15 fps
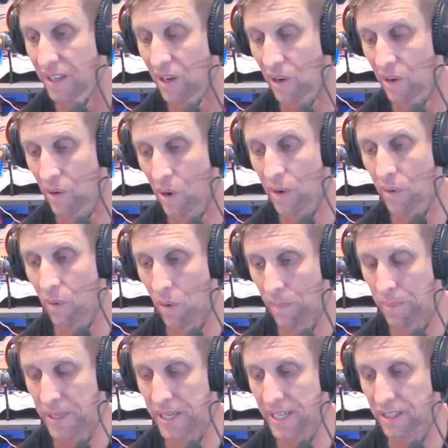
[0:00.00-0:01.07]
I
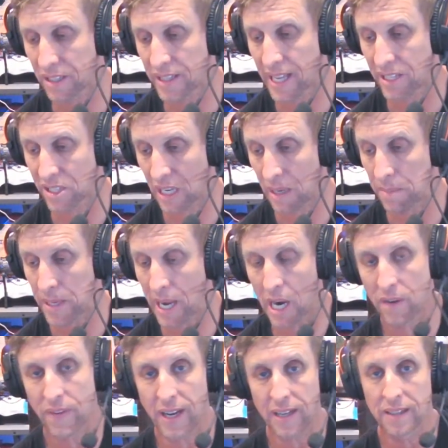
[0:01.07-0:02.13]
predict that that's going to be
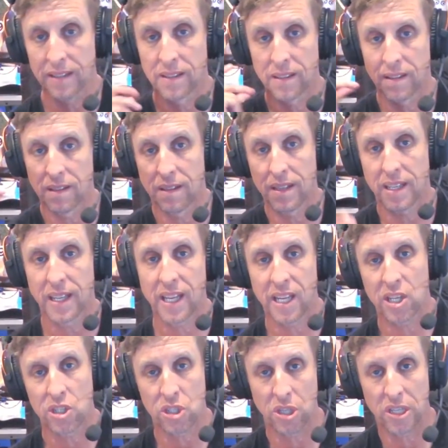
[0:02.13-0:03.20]
over
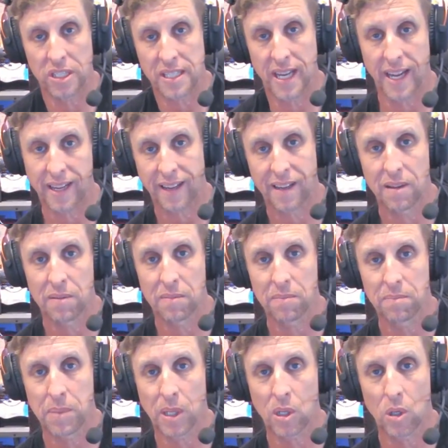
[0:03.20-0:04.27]
in a Zyrtec
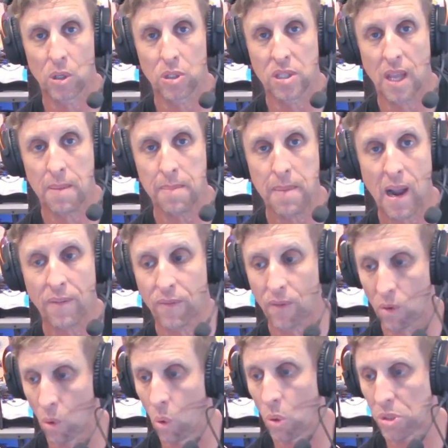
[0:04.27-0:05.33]
because they're both
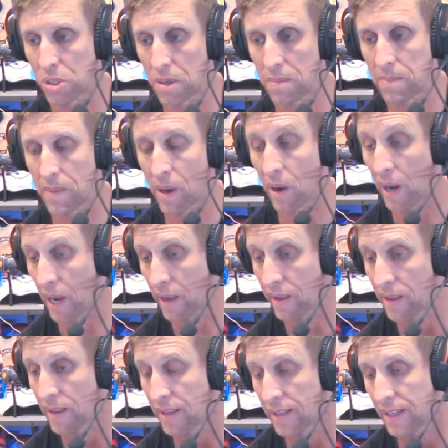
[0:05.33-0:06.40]
awesome. I
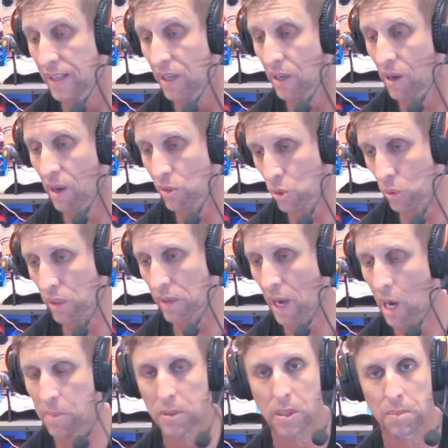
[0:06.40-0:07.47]
sort of
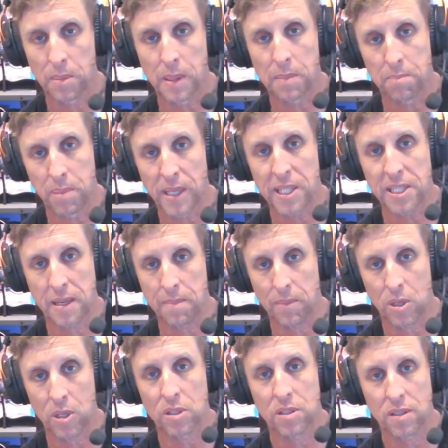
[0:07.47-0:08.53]
hope Khabib beats him
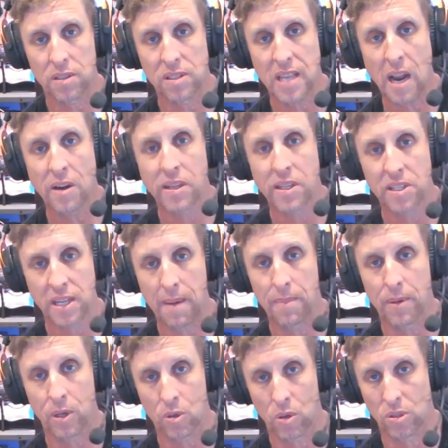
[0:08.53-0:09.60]
because Tony's
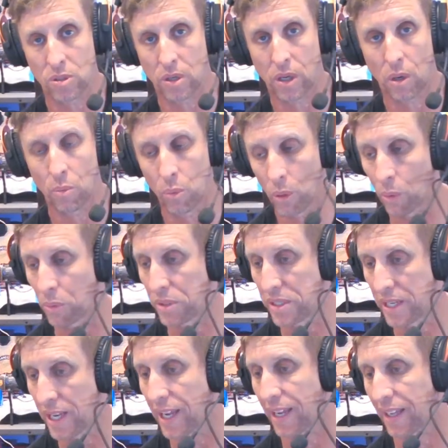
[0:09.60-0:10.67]
coming across like a real
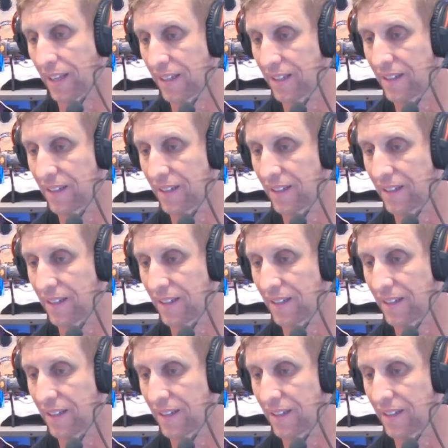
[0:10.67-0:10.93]
dick.